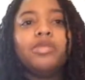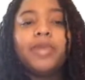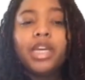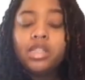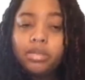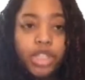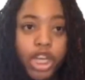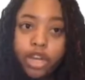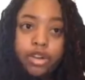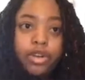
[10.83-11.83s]
to my youtube
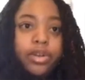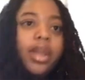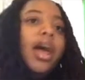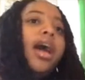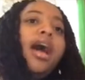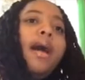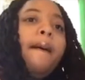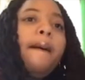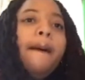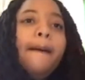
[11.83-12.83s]
channel
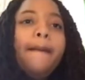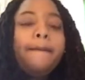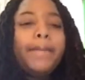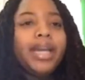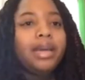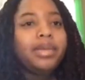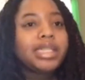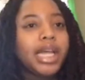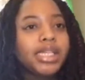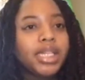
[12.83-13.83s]
um, my name is
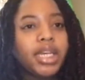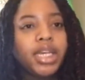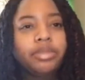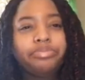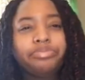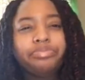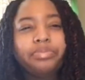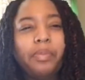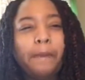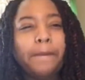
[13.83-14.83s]
leslie
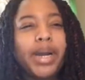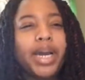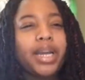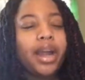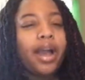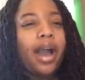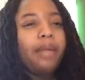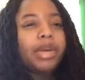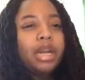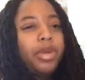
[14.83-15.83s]
but
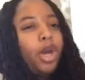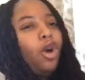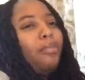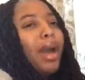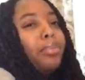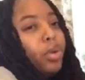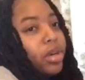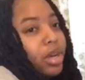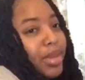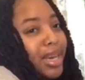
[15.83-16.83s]
i'm gonna be going by
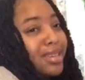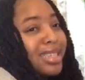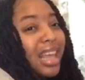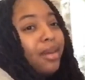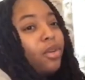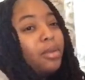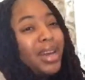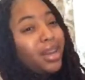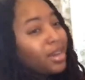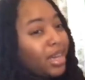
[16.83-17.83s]
Pucca because it's like one of my
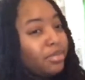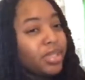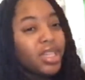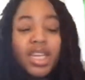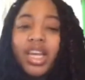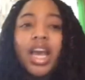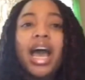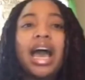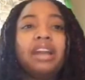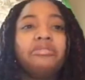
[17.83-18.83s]
nicknames
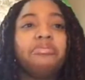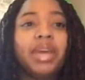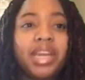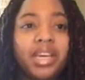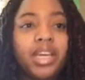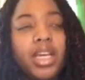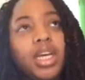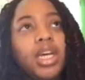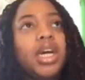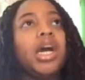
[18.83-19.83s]
out of many
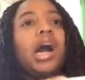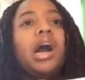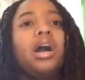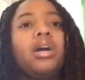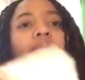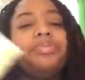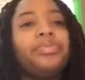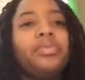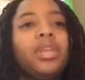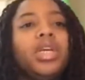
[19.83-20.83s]
um,
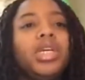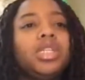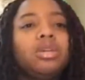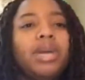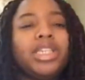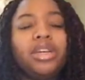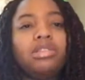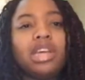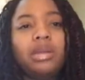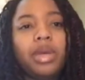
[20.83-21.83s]
so my channel
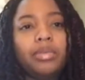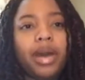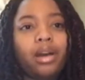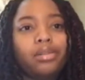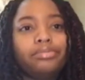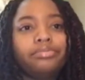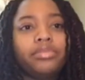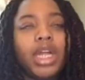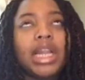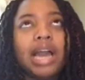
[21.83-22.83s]
is gonna be about
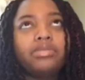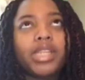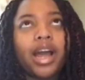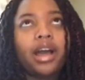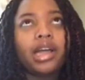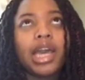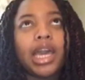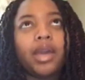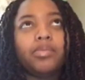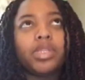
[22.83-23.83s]
lifestyle
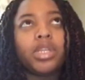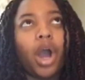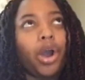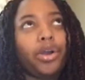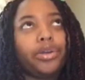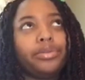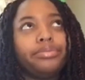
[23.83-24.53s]
games art